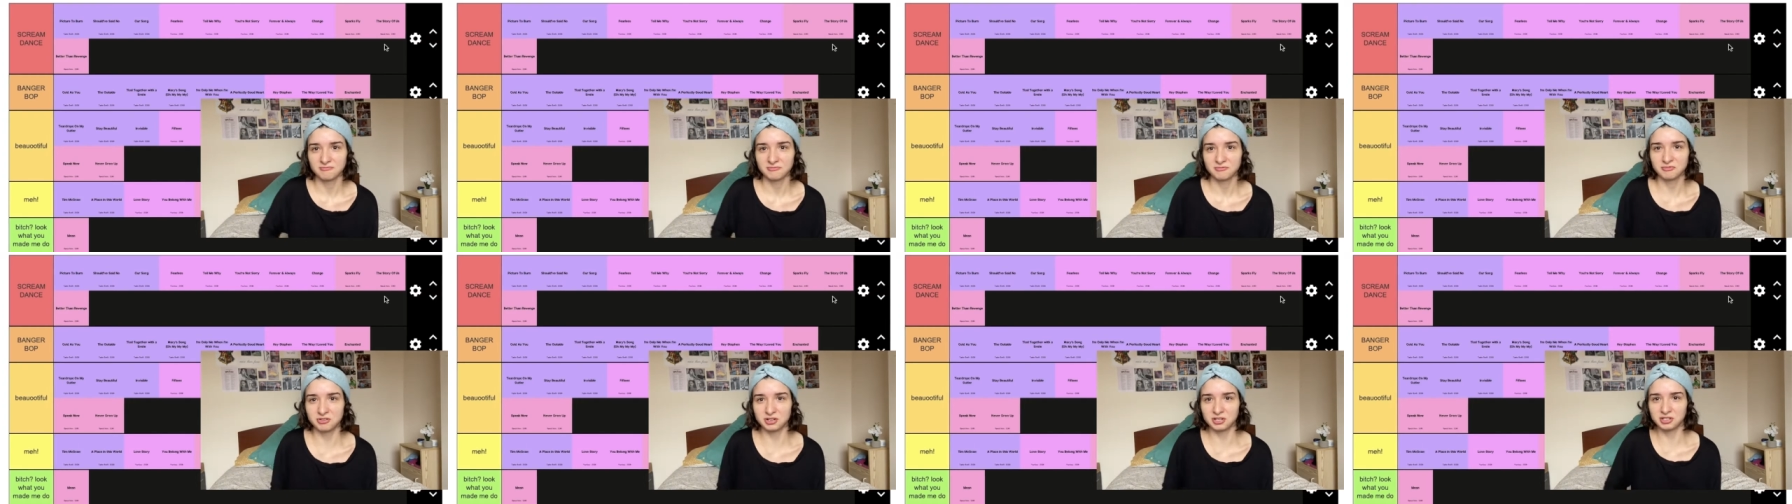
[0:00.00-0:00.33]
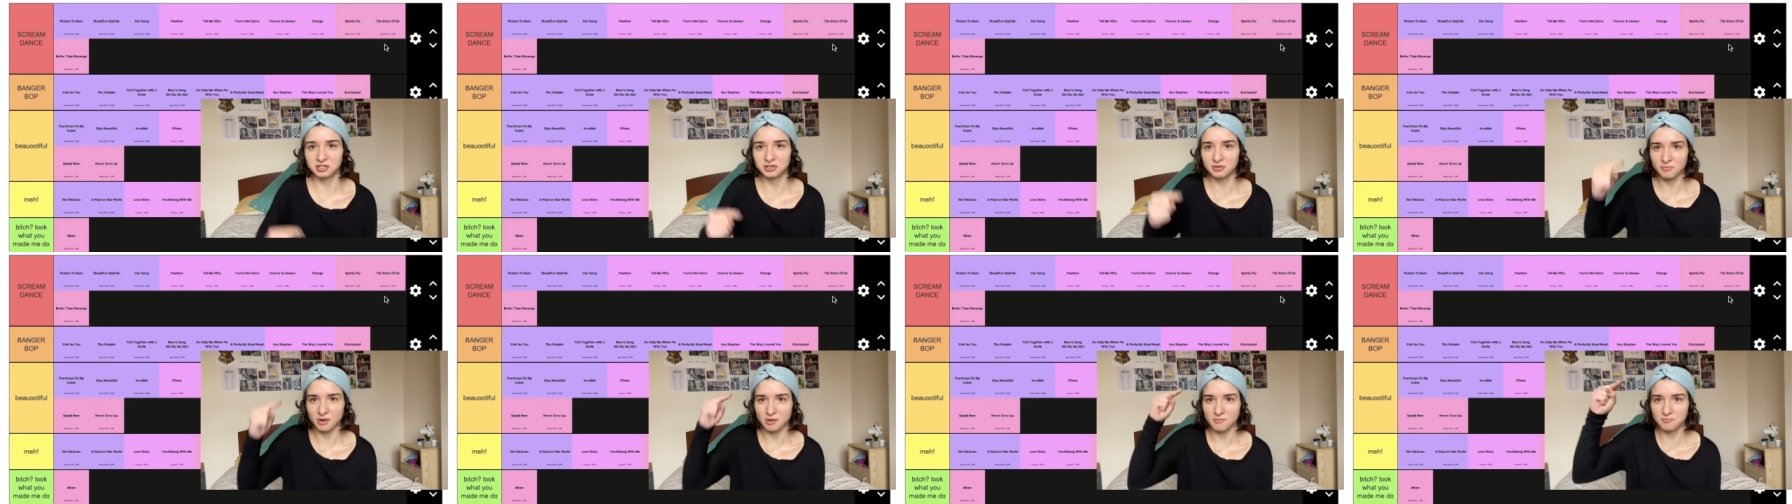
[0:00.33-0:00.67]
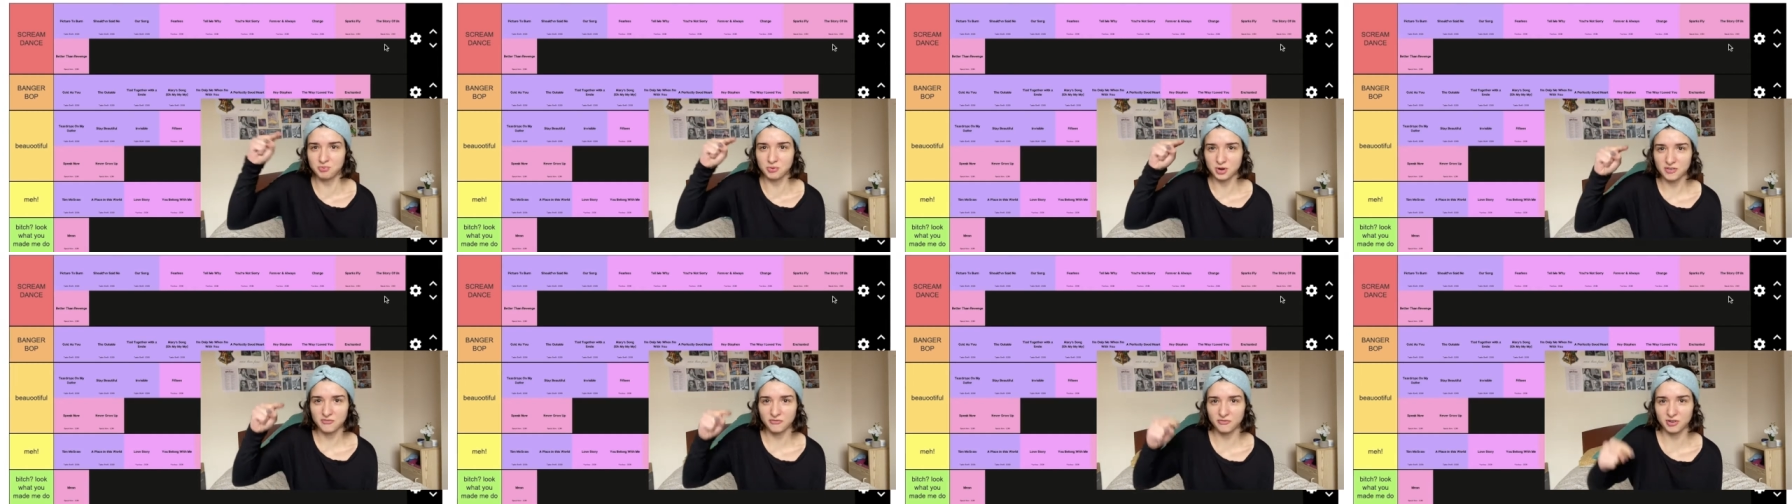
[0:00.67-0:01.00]
Trying to my
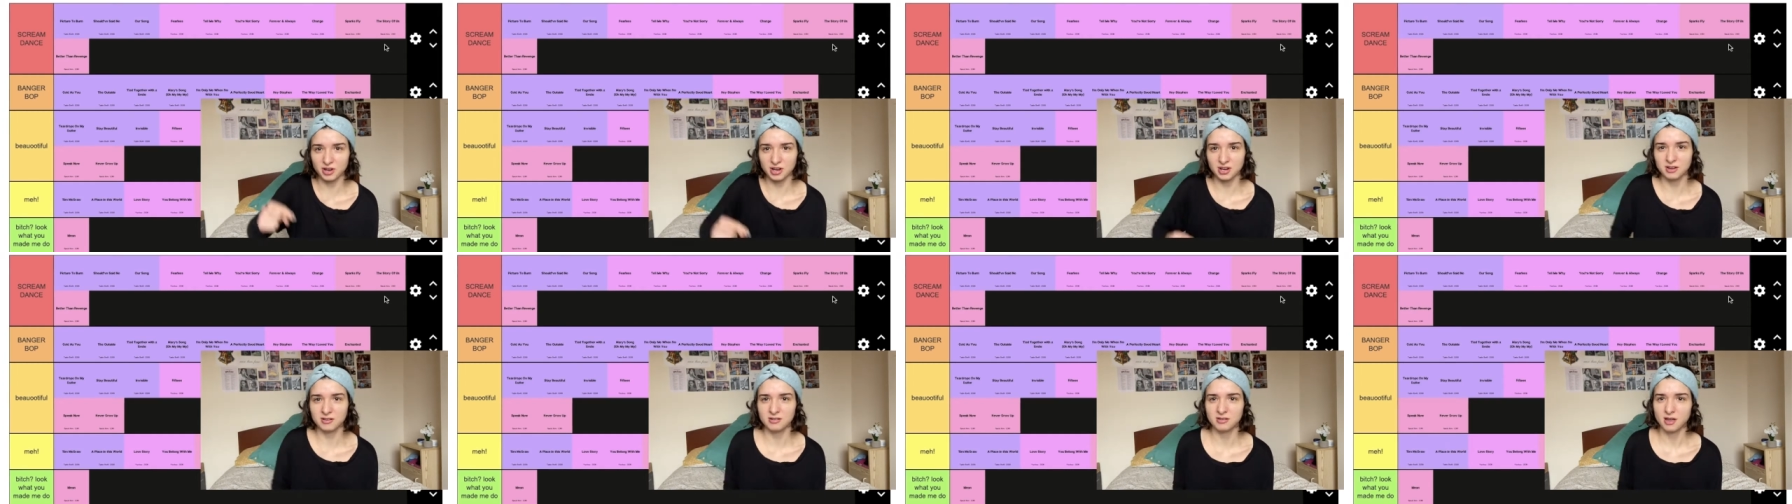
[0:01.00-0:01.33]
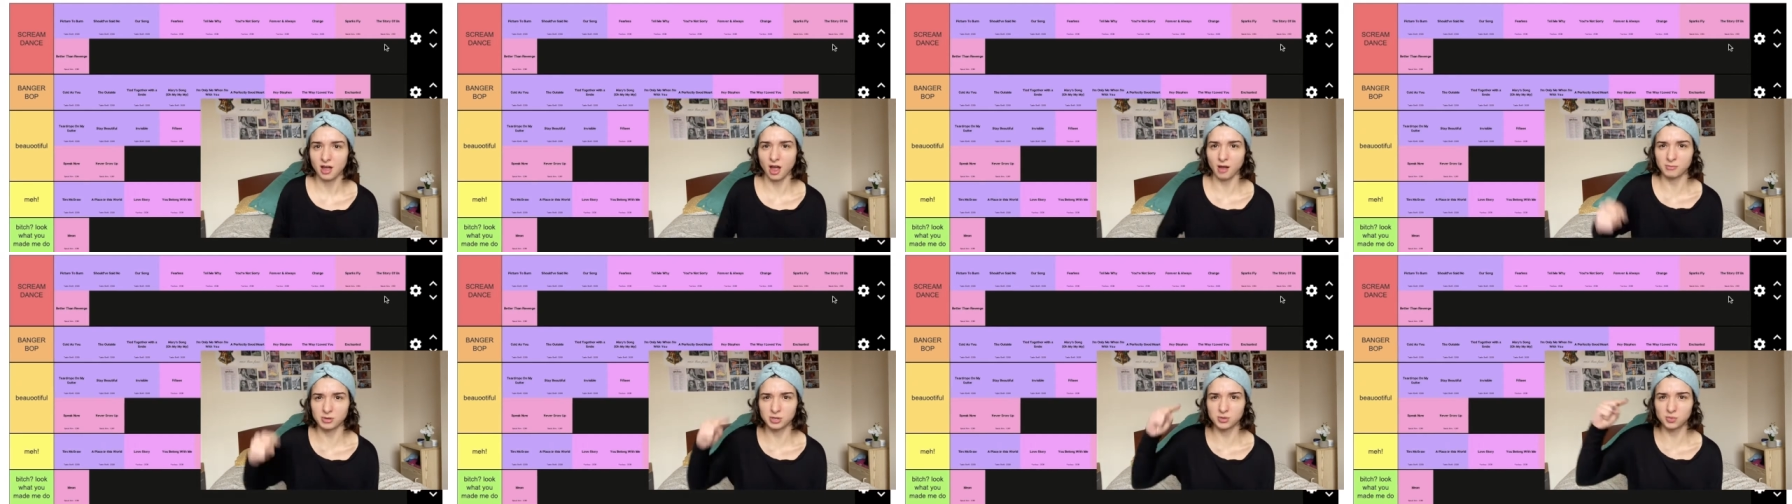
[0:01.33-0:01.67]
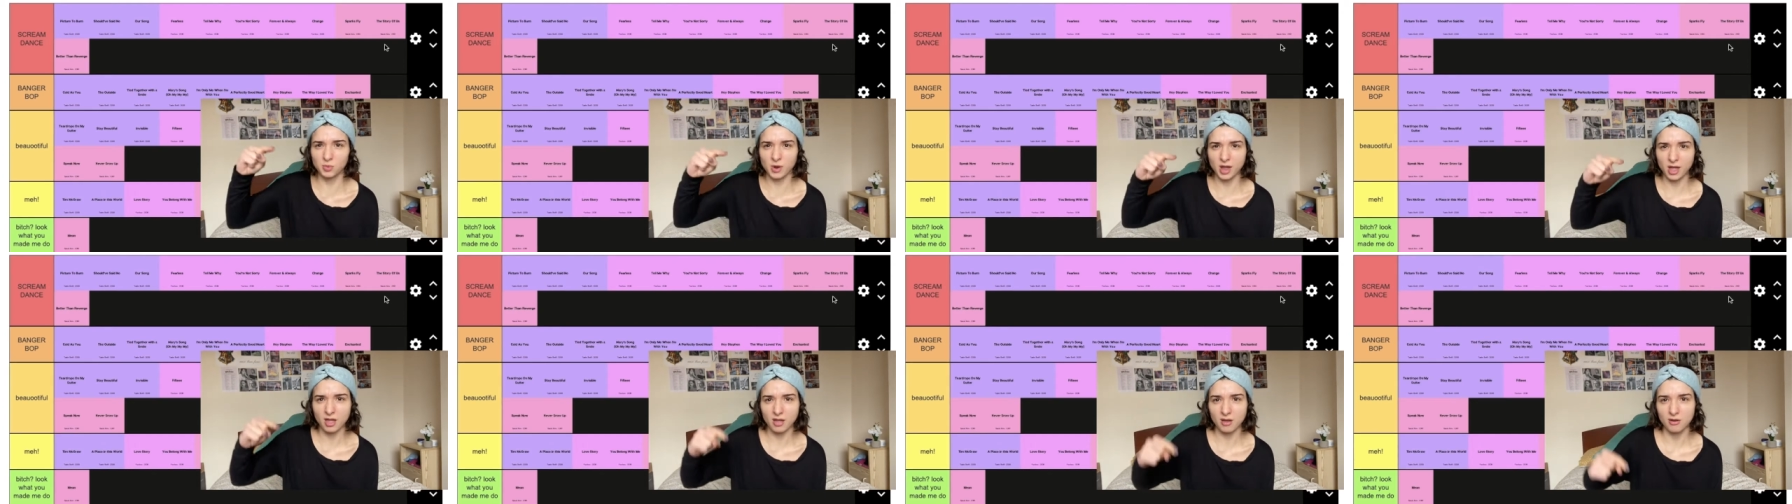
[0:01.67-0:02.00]
boyfriend? I'm
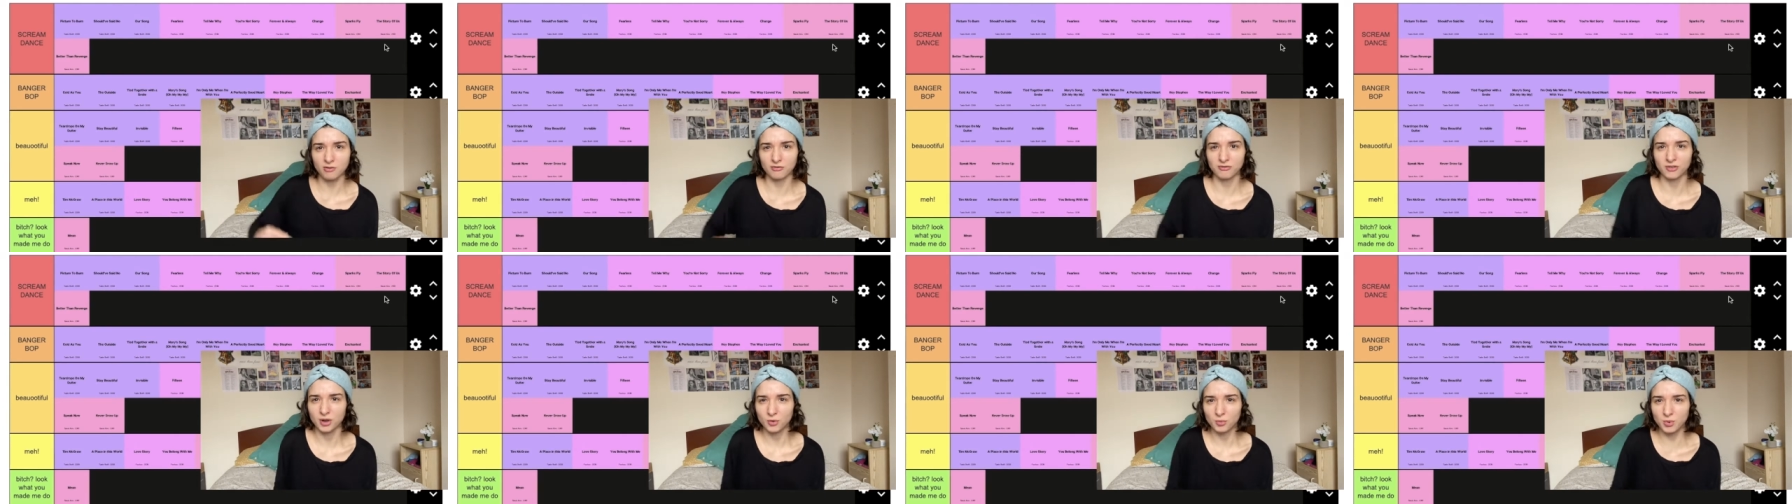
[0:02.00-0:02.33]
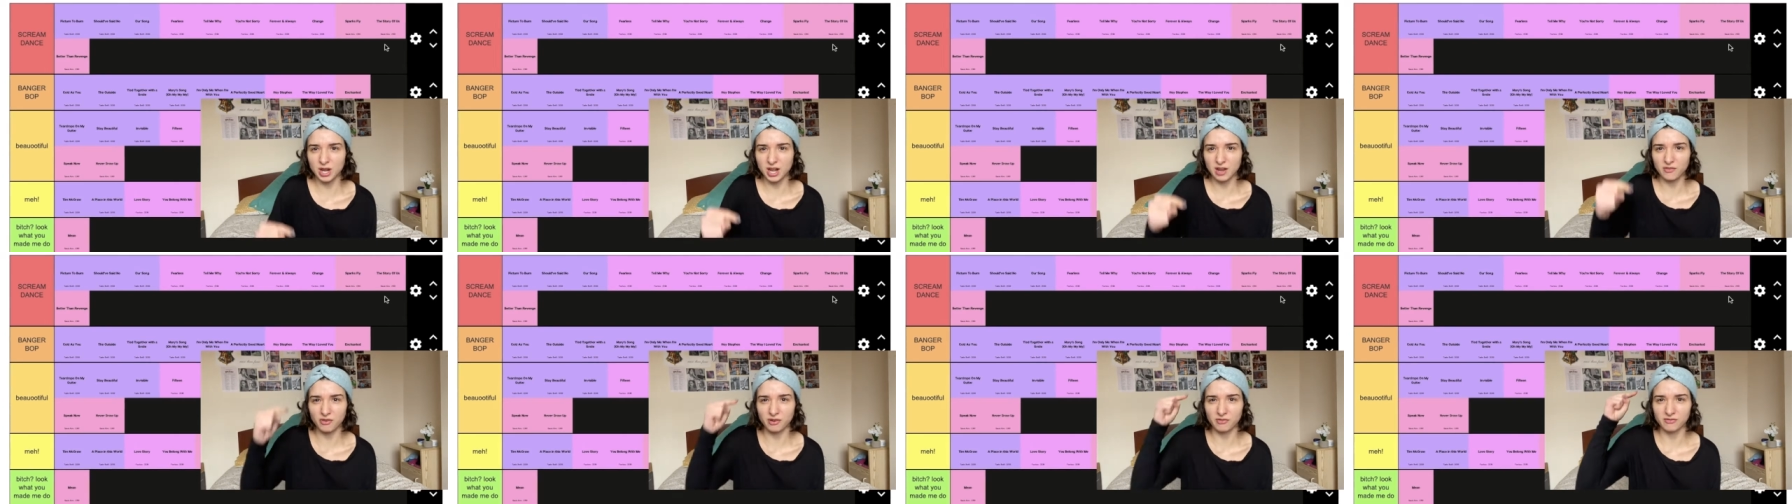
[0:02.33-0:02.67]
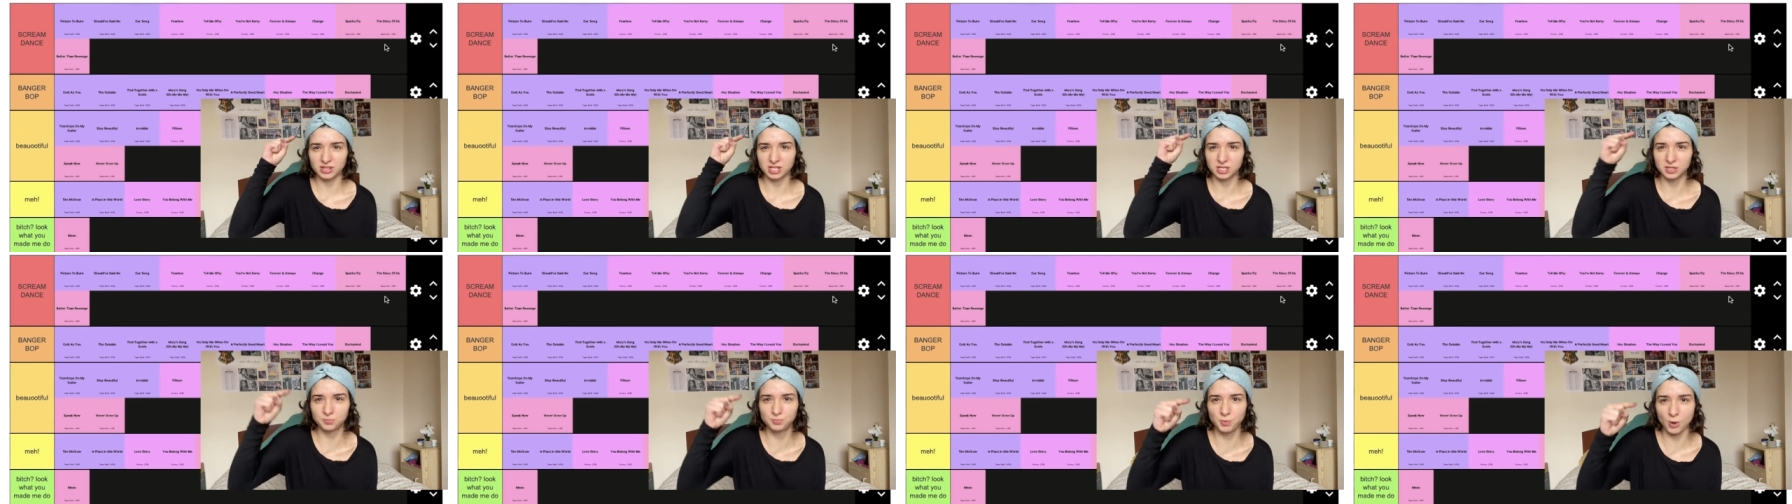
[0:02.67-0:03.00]
12. We never even
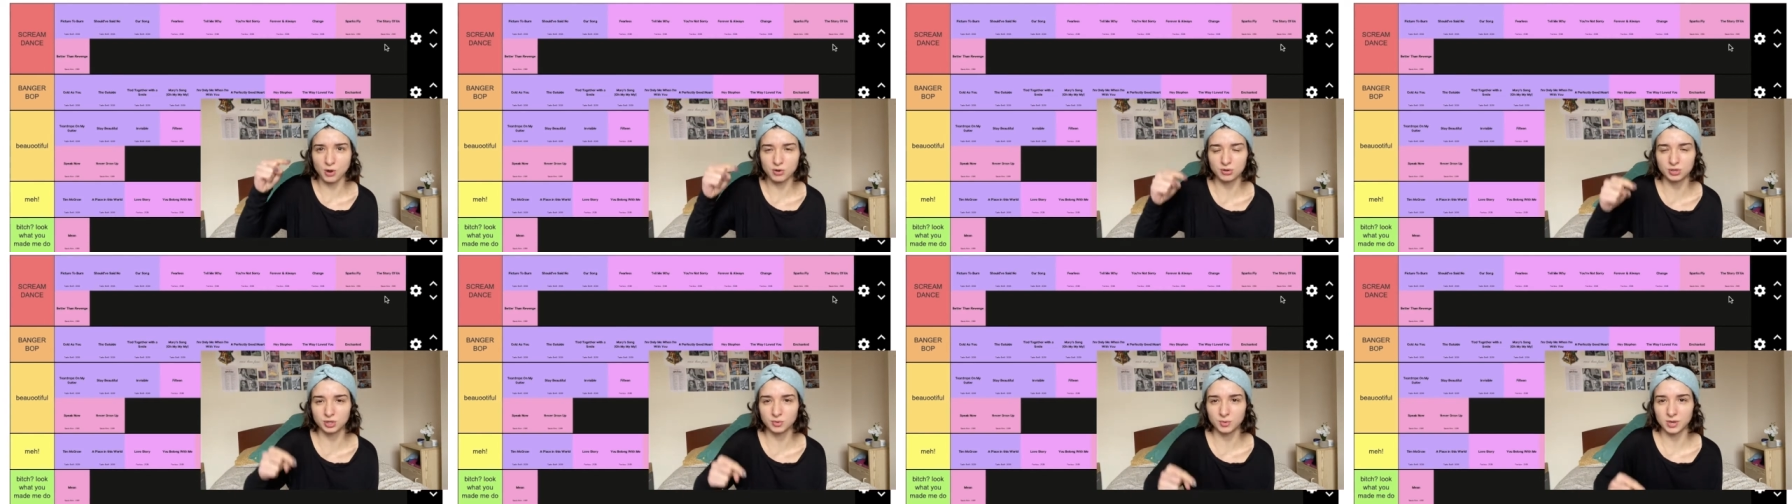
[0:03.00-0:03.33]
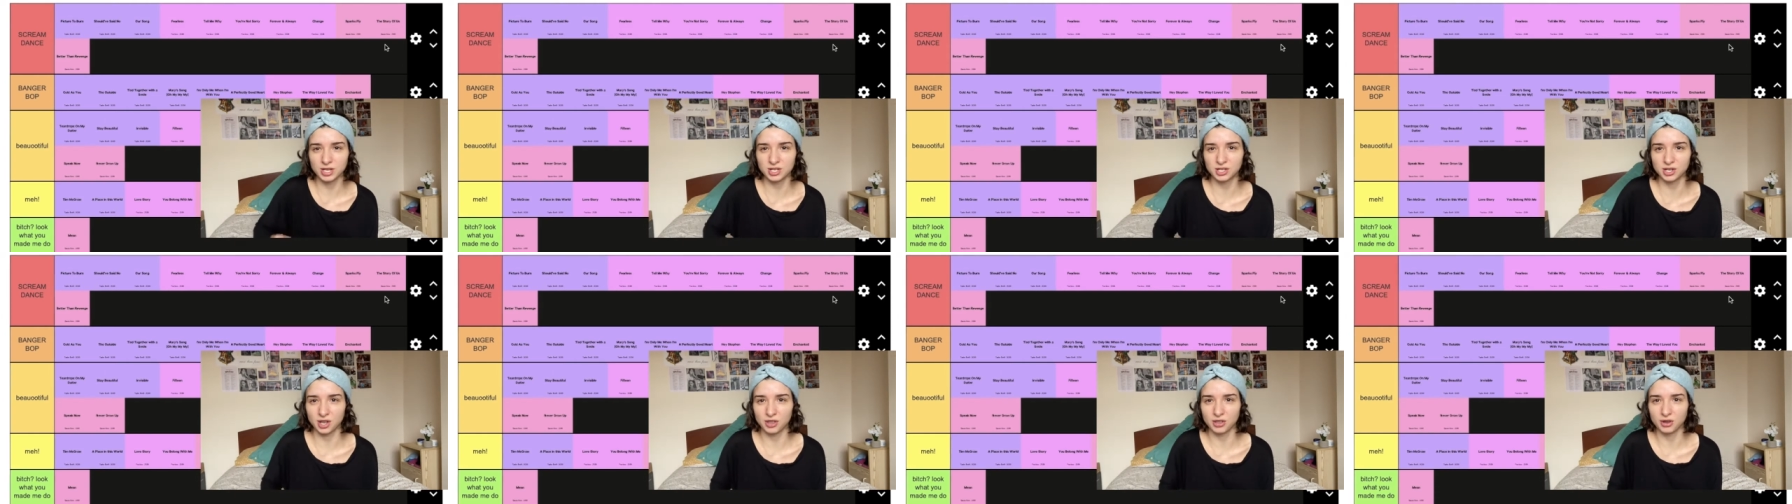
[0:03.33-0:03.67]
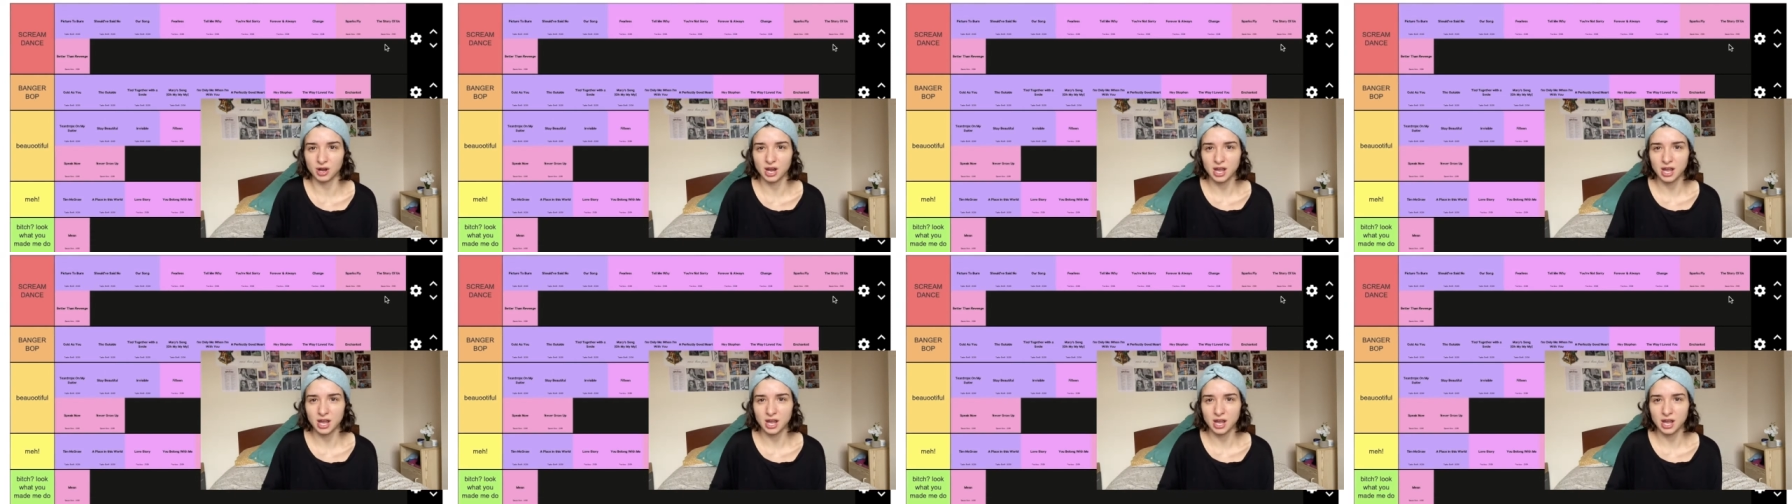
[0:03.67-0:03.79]
spoke to each other.